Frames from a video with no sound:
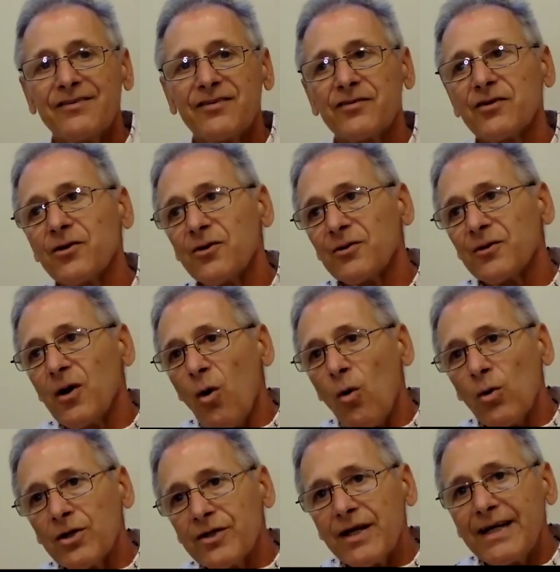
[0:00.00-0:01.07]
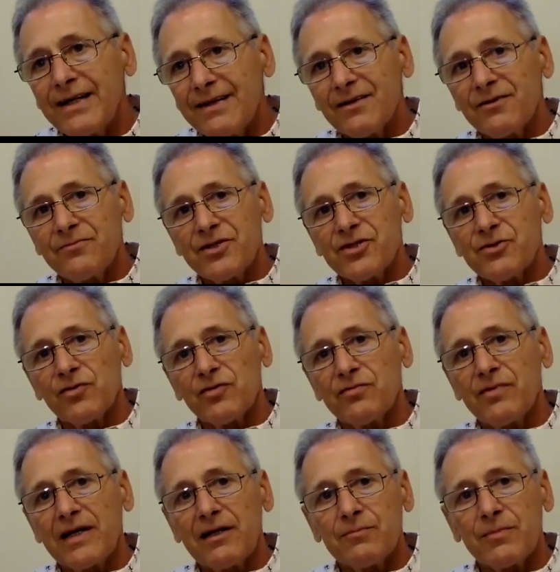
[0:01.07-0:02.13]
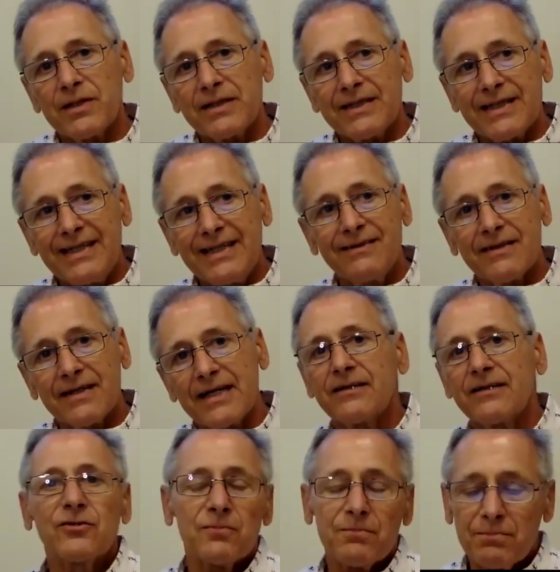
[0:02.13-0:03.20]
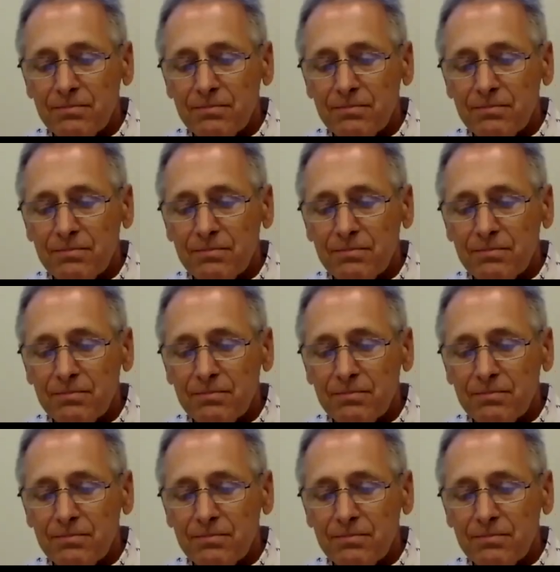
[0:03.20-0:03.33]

So all data which was available in the internet, or